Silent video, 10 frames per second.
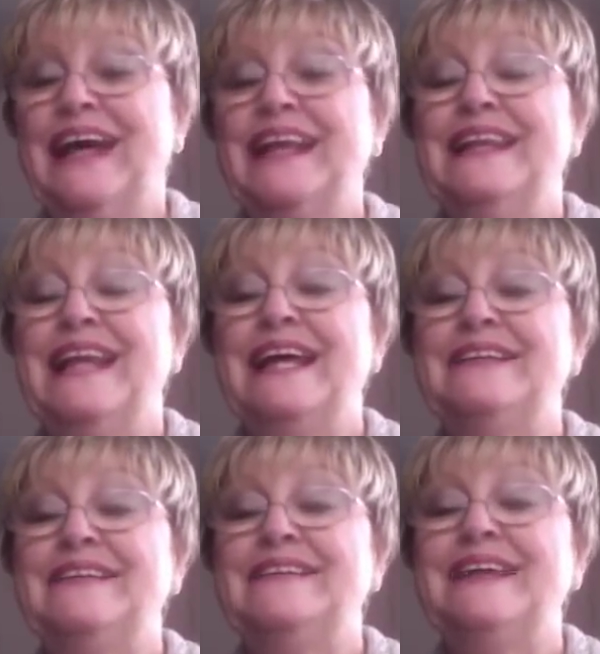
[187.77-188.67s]

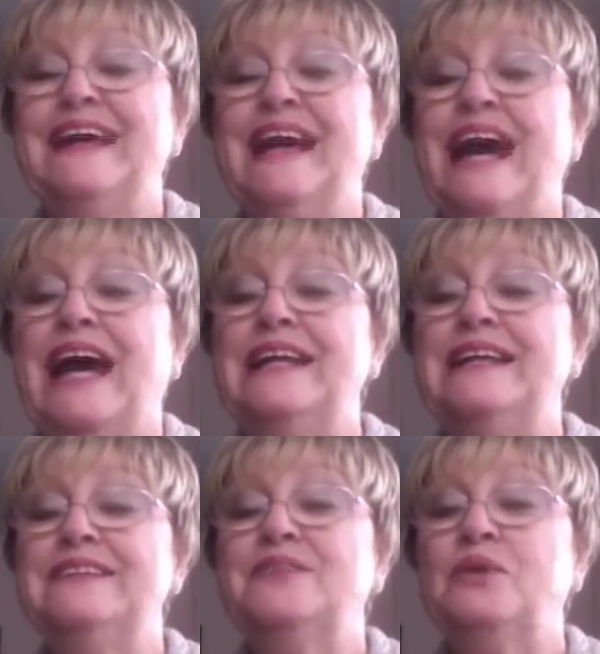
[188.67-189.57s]
let's,
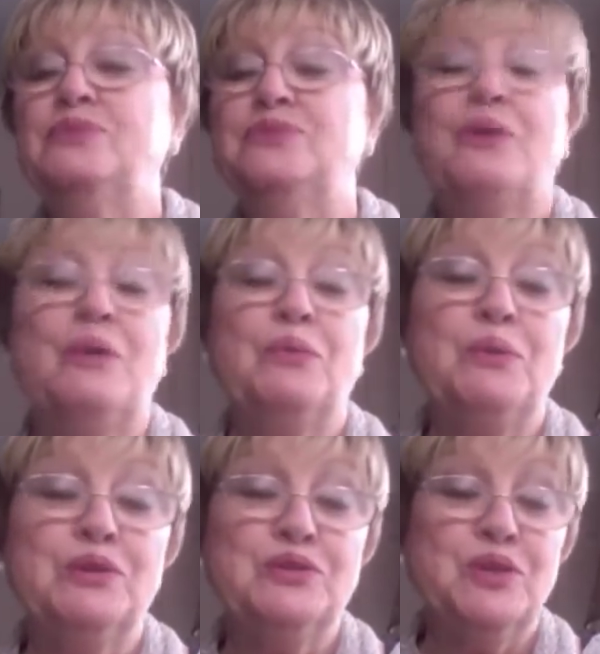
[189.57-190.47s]
so we
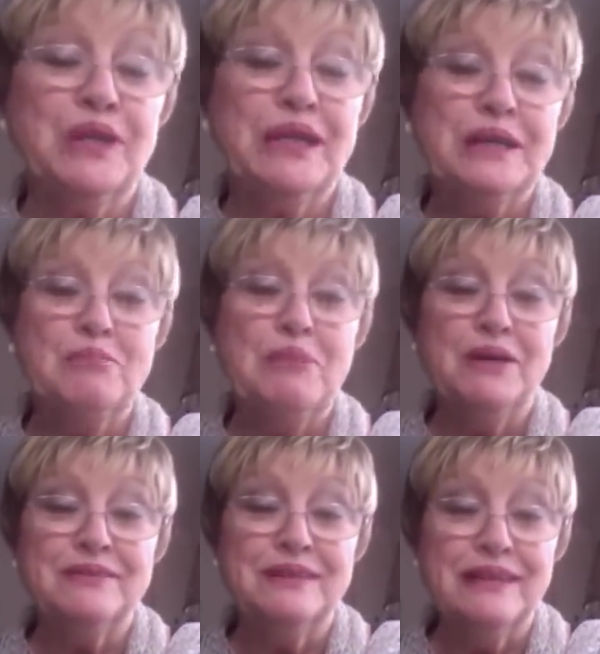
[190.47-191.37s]
were talking
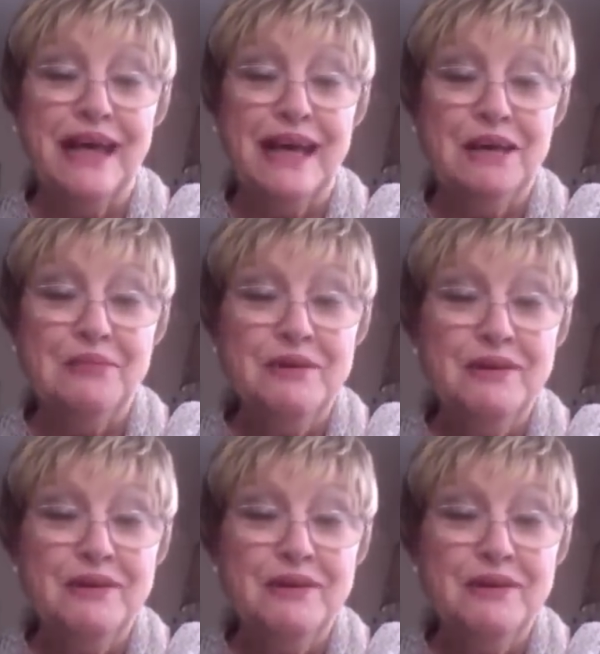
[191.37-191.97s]
about the lamb,